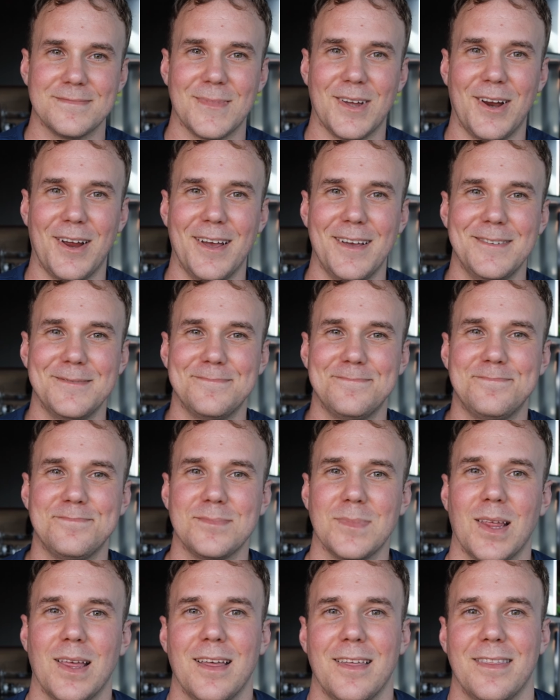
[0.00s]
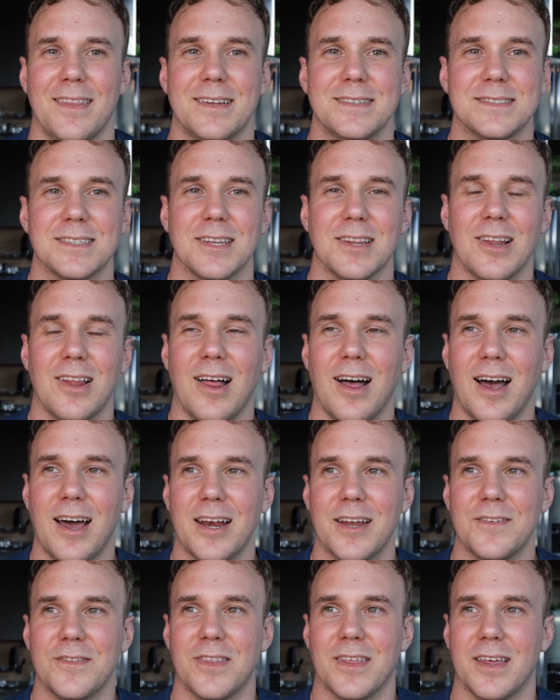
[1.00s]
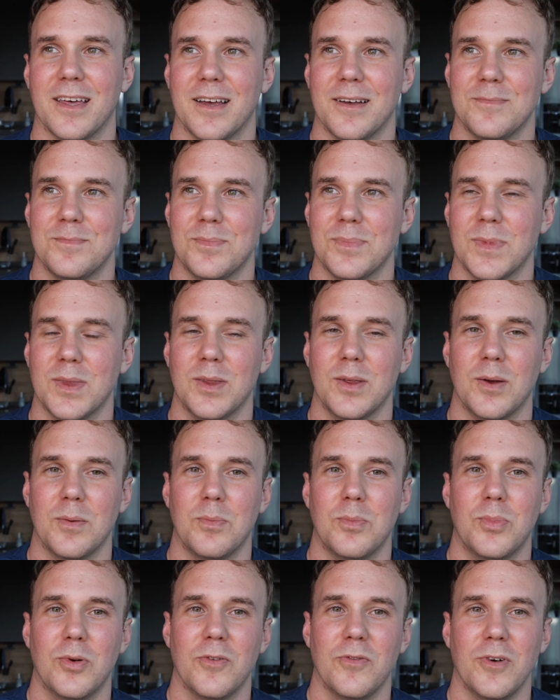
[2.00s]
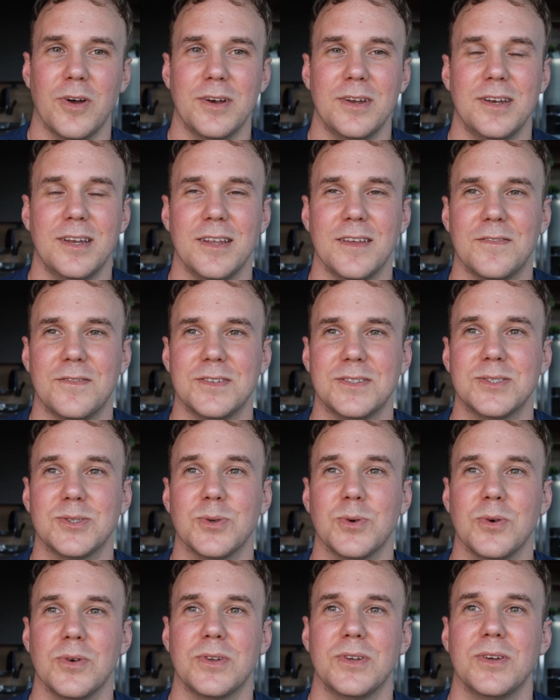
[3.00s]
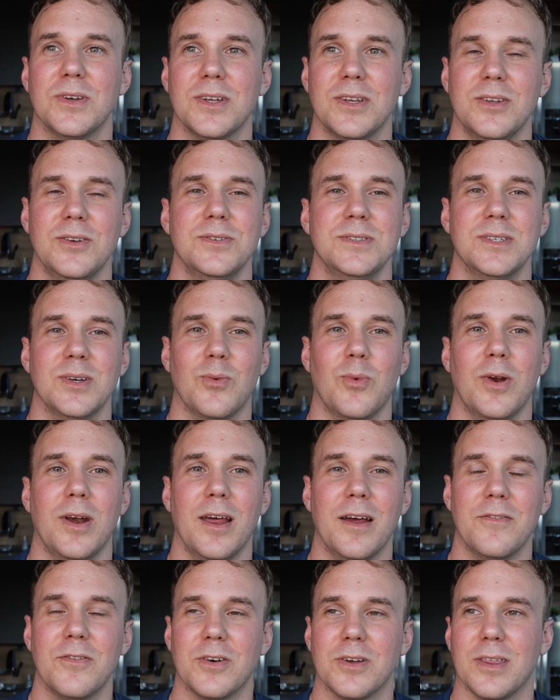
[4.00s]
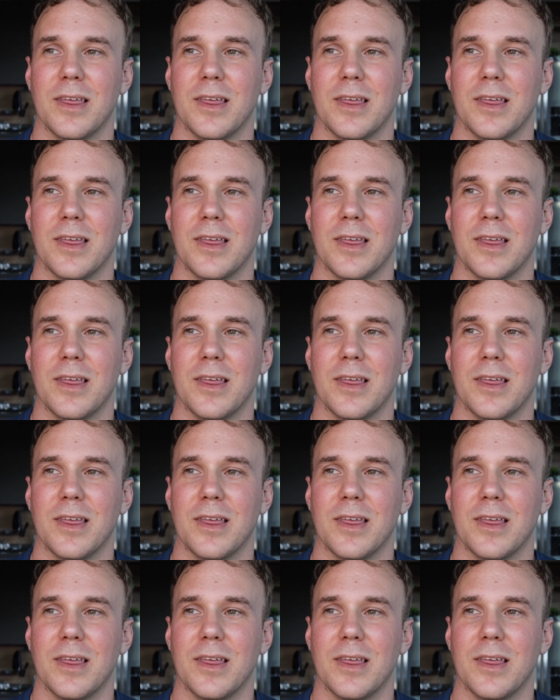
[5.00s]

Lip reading: Right? That's a lot of the profundity of this tool, and you can use it whenever.